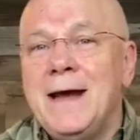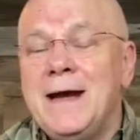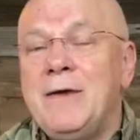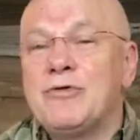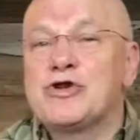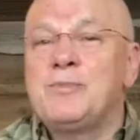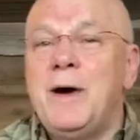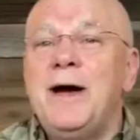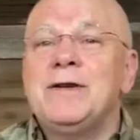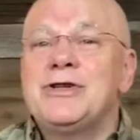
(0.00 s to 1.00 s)
And he
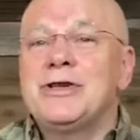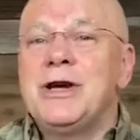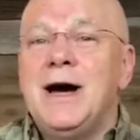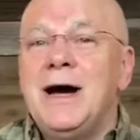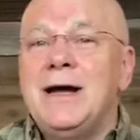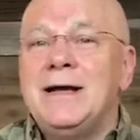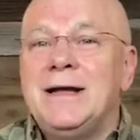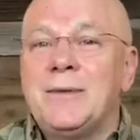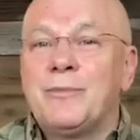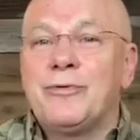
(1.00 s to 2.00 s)
responds to God
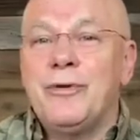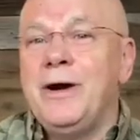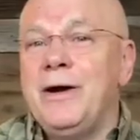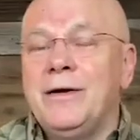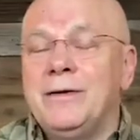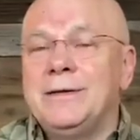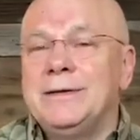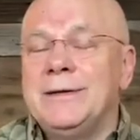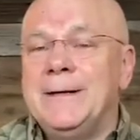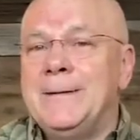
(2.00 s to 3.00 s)
in a prayer.
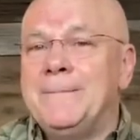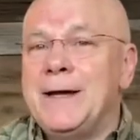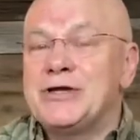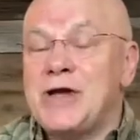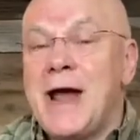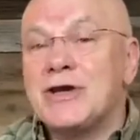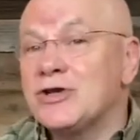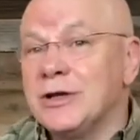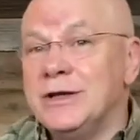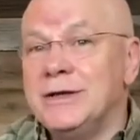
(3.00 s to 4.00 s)
It's
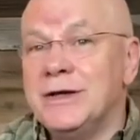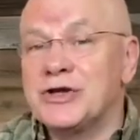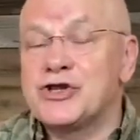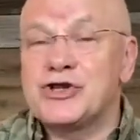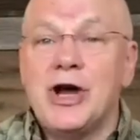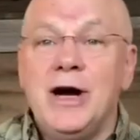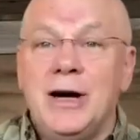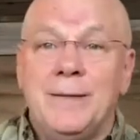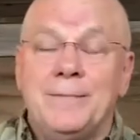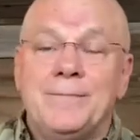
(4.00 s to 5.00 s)
actually a
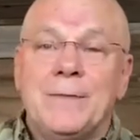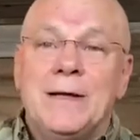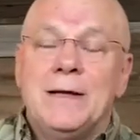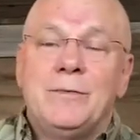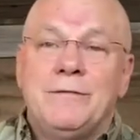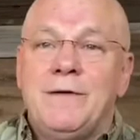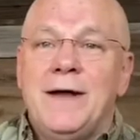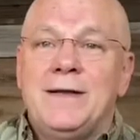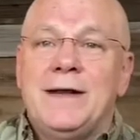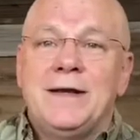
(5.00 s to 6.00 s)
psalm. We
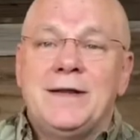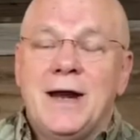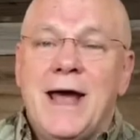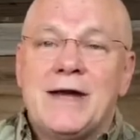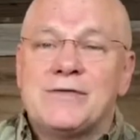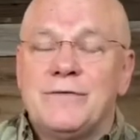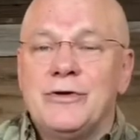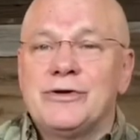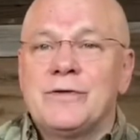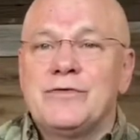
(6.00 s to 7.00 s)
find that in the last
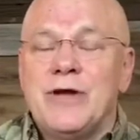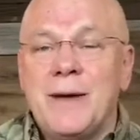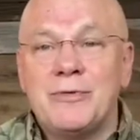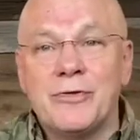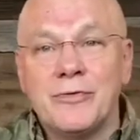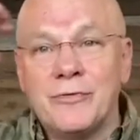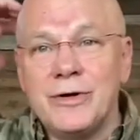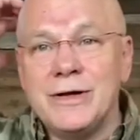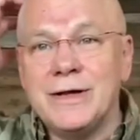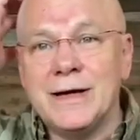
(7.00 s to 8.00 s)
verse of chapter
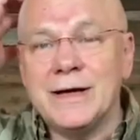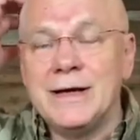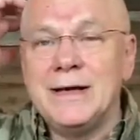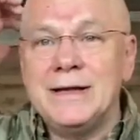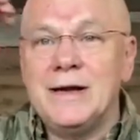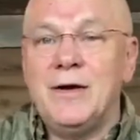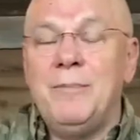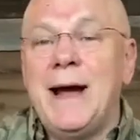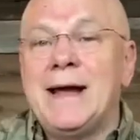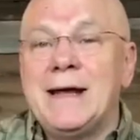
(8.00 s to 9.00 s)
3 that
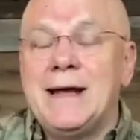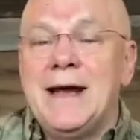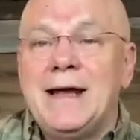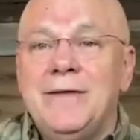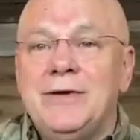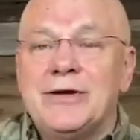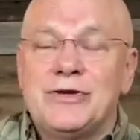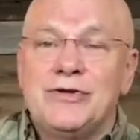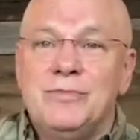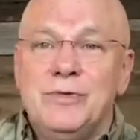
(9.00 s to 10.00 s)
Habakkuk had given
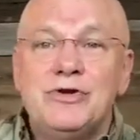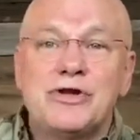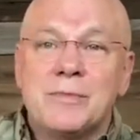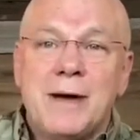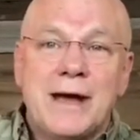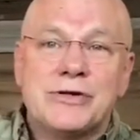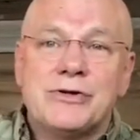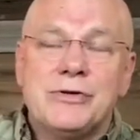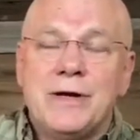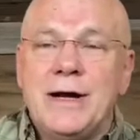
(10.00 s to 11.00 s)
it to the music master.